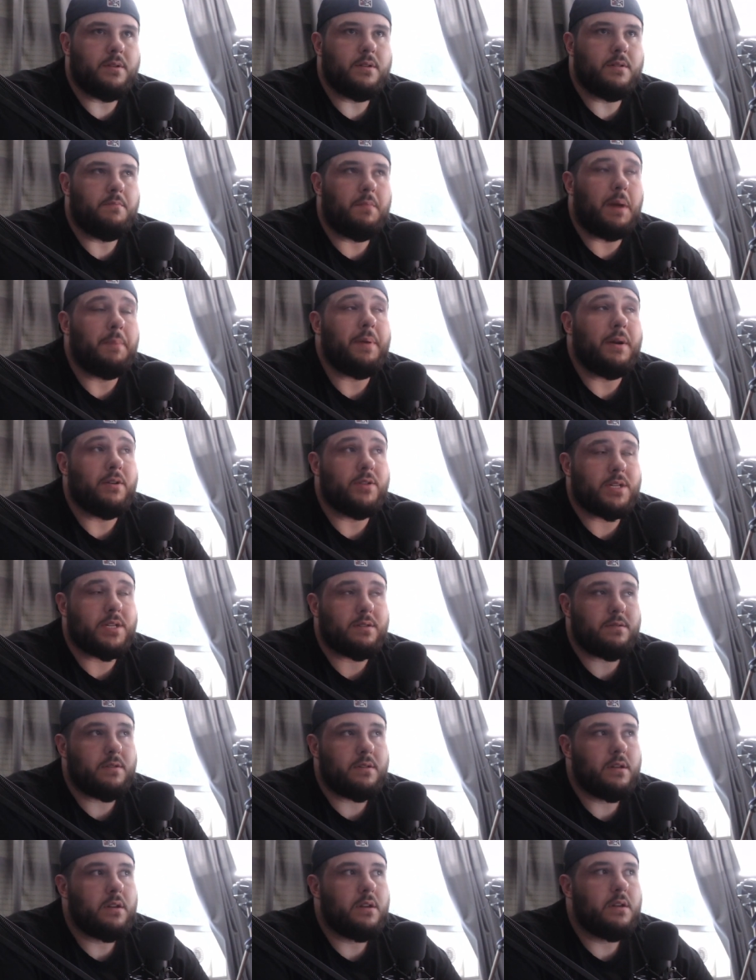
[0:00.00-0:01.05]
My parents,
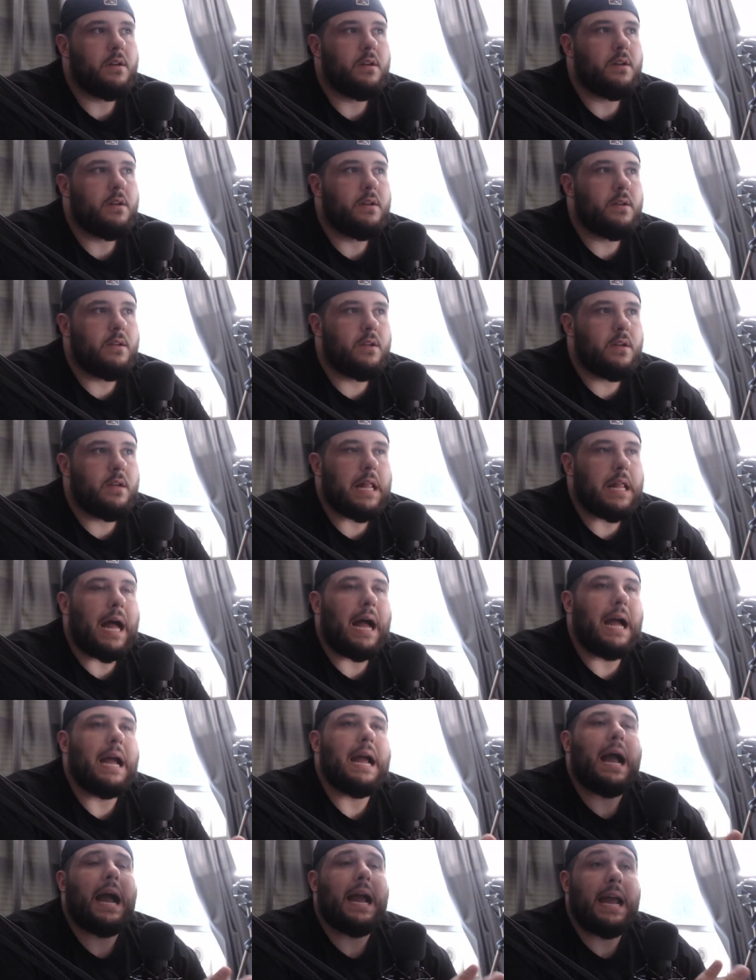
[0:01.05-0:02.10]

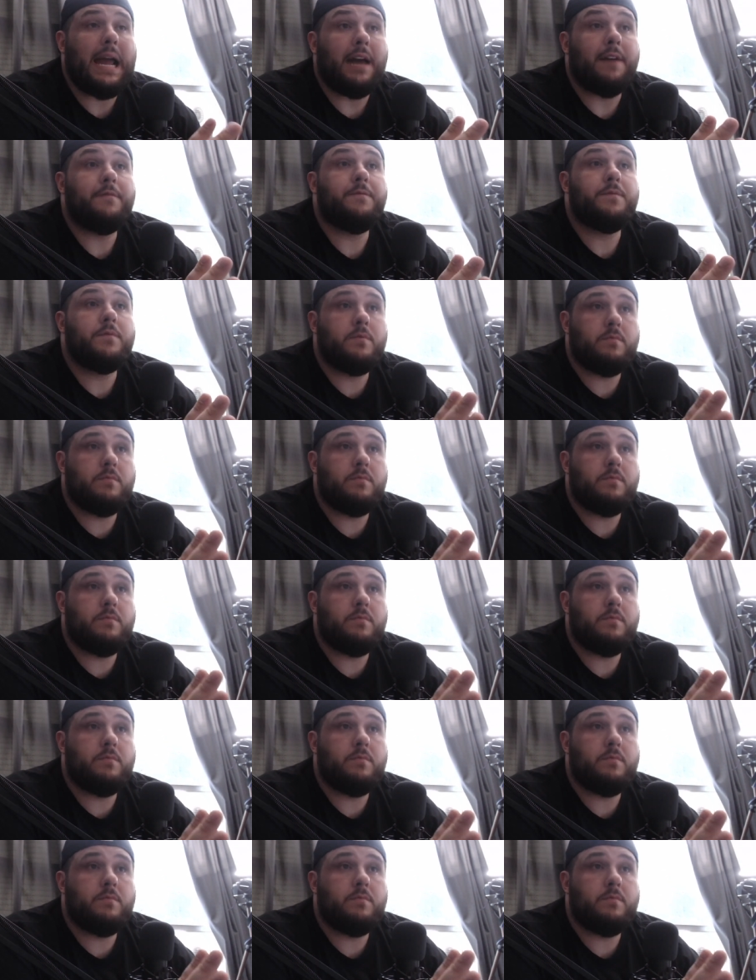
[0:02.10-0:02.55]
I have